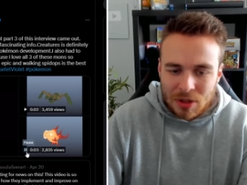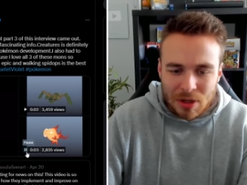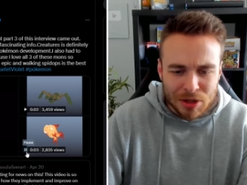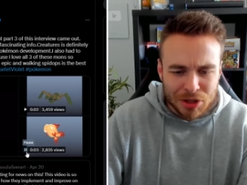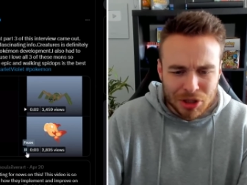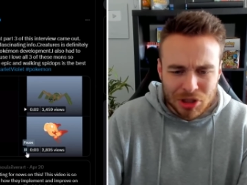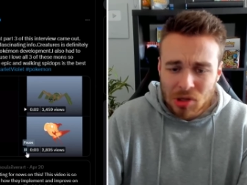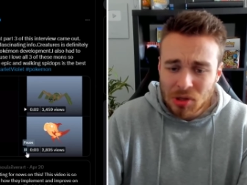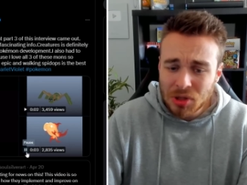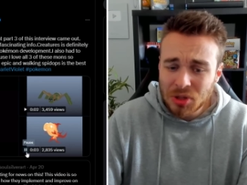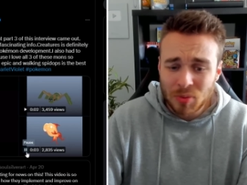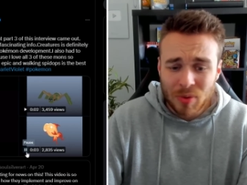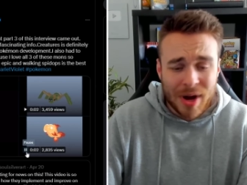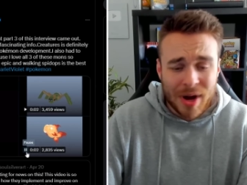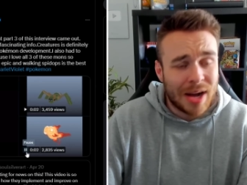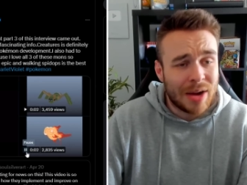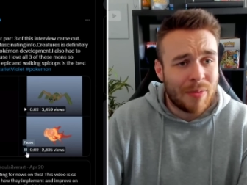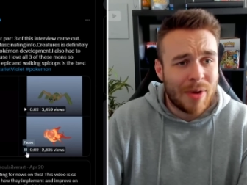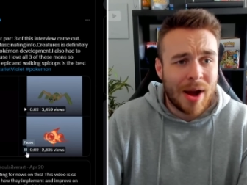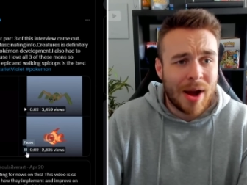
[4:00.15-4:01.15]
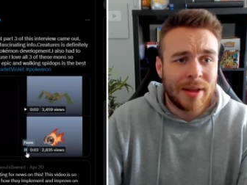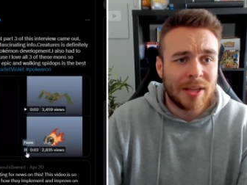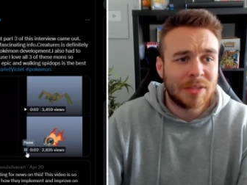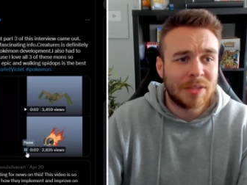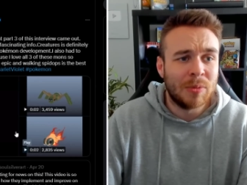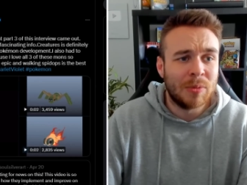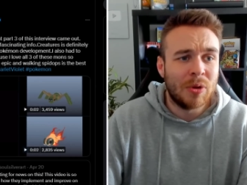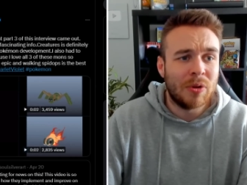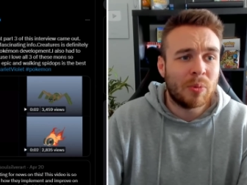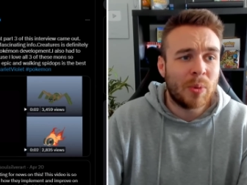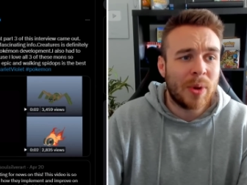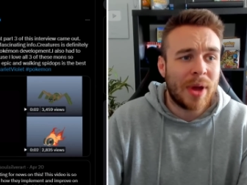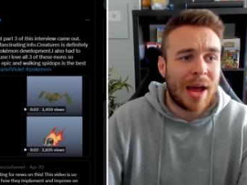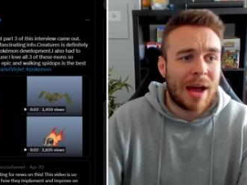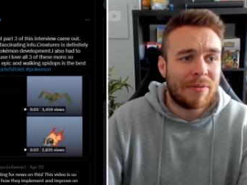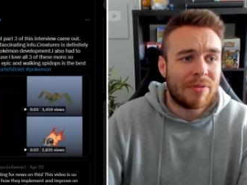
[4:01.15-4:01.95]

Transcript: Just looks really, really smooth. We have